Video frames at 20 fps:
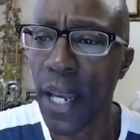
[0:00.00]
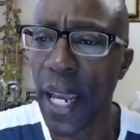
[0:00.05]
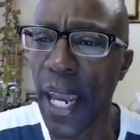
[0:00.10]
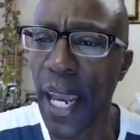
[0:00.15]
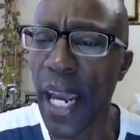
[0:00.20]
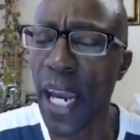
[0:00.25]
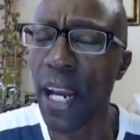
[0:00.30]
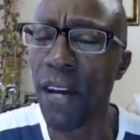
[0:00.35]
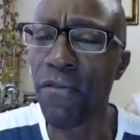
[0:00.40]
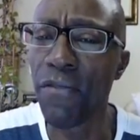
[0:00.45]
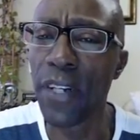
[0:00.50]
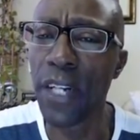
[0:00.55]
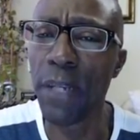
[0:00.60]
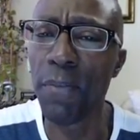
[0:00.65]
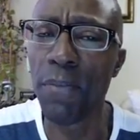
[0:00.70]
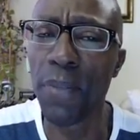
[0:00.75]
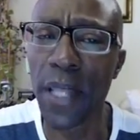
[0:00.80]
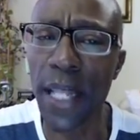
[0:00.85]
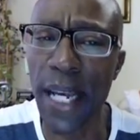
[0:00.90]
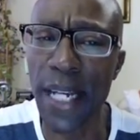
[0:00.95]
every
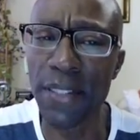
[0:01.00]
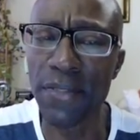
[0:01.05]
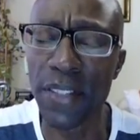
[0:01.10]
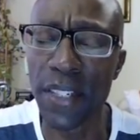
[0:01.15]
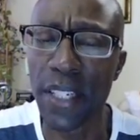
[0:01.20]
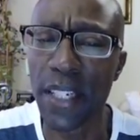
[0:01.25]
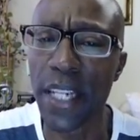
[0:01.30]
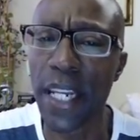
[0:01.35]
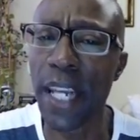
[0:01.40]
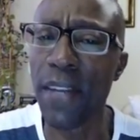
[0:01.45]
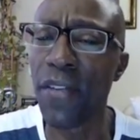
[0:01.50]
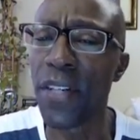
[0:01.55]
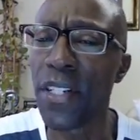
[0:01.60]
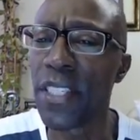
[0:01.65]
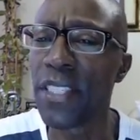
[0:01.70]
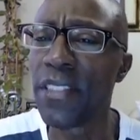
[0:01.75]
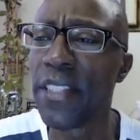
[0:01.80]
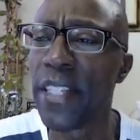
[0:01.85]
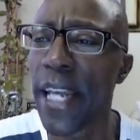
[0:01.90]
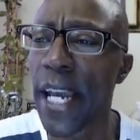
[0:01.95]
blessing, even
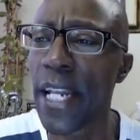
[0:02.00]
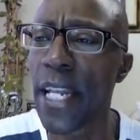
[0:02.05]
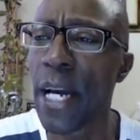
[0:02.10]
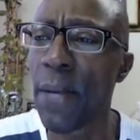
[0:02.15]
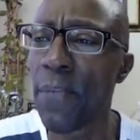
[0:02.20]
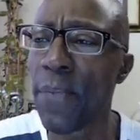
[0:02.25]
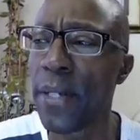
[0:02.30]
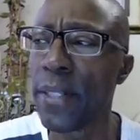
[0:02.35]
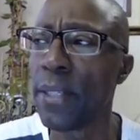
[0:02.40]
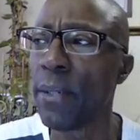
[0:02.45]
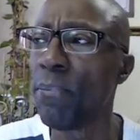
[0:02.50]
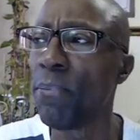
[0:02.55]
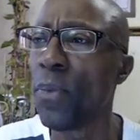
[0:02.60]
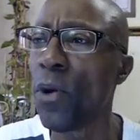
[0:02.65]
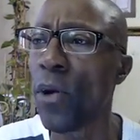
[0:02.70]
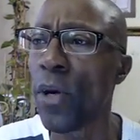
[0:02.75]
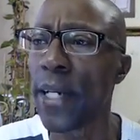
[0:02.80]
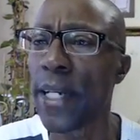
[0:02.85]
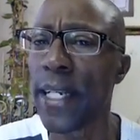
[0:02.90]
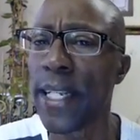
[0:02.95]
just getting up in the
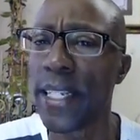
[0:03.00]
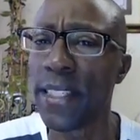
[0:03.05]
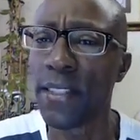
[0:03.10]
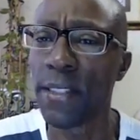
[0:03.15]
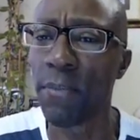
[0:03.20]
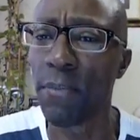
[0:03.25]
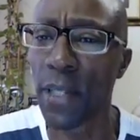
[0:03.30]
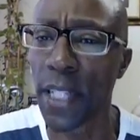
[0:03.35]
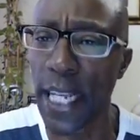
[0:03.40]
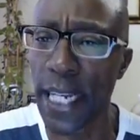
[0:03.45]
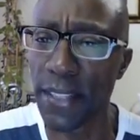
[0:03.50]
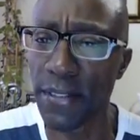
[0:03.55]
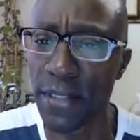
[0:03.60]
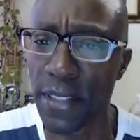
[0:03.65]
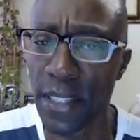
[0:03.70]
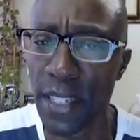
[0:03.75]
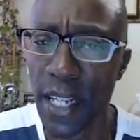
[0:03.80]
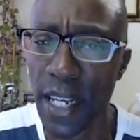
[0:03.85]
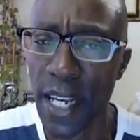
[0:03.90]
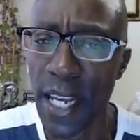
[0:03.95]
morning, is a
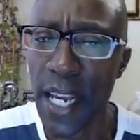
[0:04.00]
blessing.